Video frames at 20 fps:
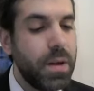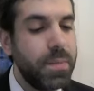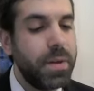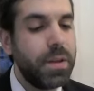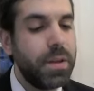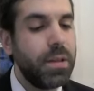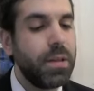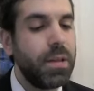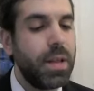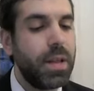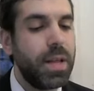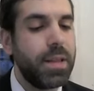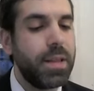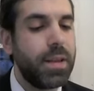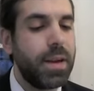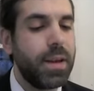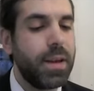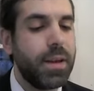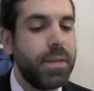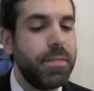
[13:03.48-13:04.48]
into the land that
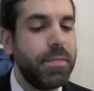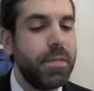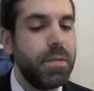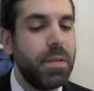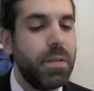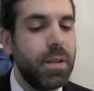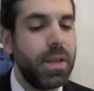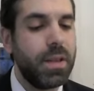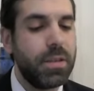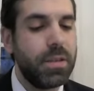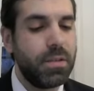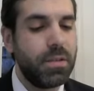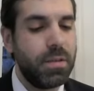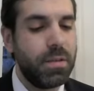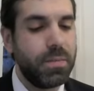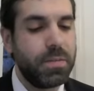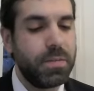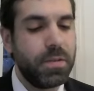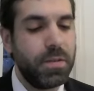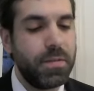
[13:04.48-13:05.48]
I give you, the land shall
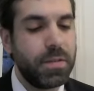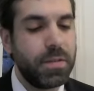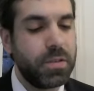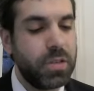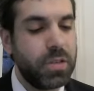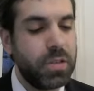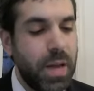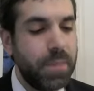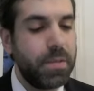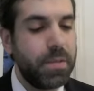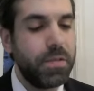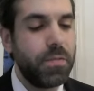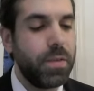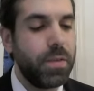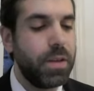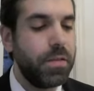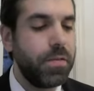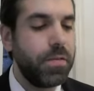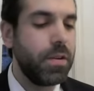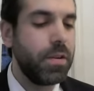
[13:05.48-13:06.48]
observe a Shabbat
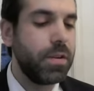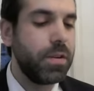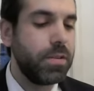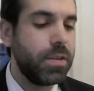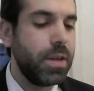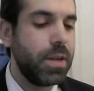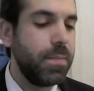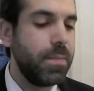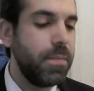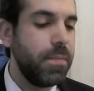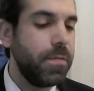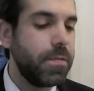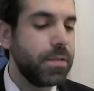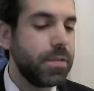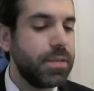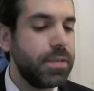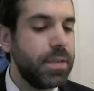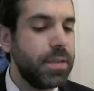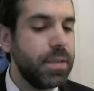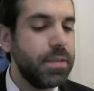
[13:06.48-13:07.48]
rest for Hashem. For
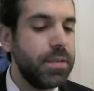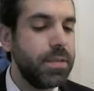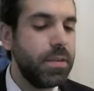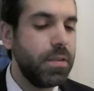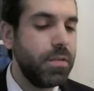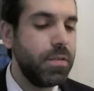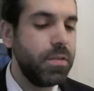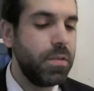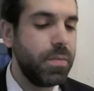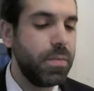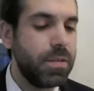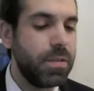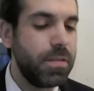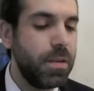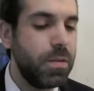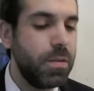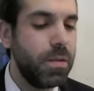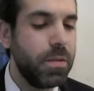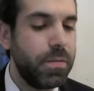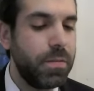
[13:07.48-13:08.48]
six years you may
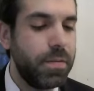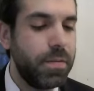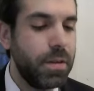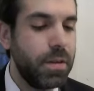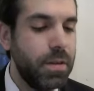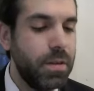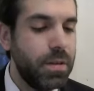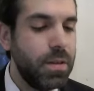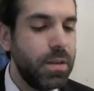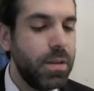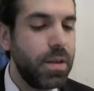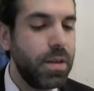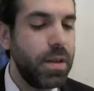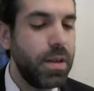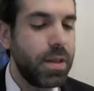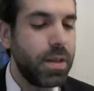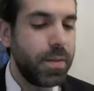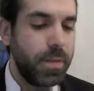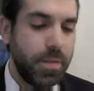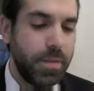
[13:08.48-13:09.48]
sow your field,
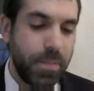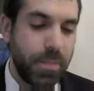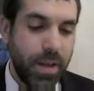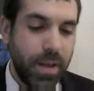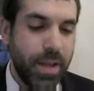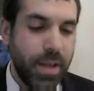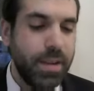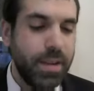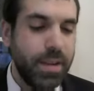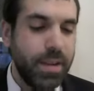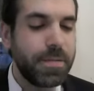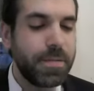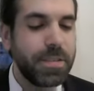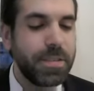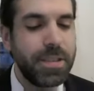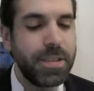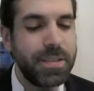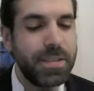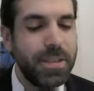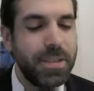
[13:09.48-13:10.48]
that means plant, and for
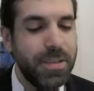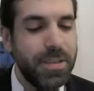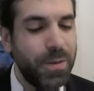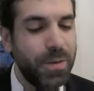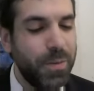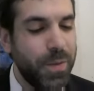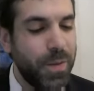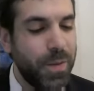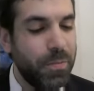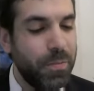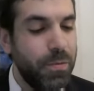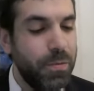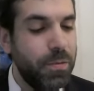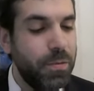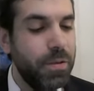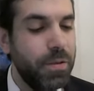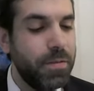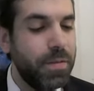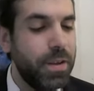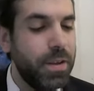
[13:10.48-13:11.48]
six years you may prune
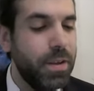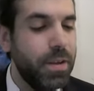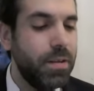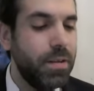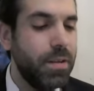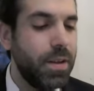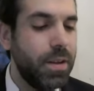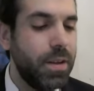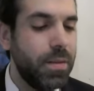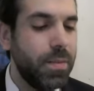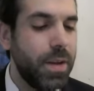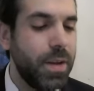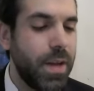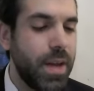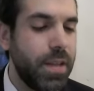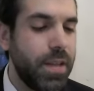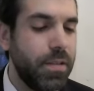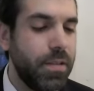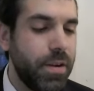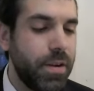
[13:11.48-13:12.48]
your vineyard and you may
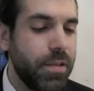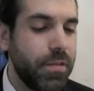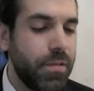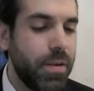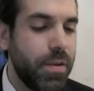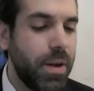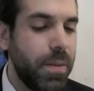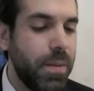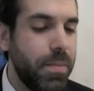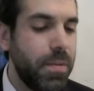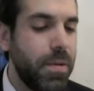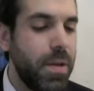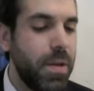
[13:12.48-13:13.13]
gather in its crop.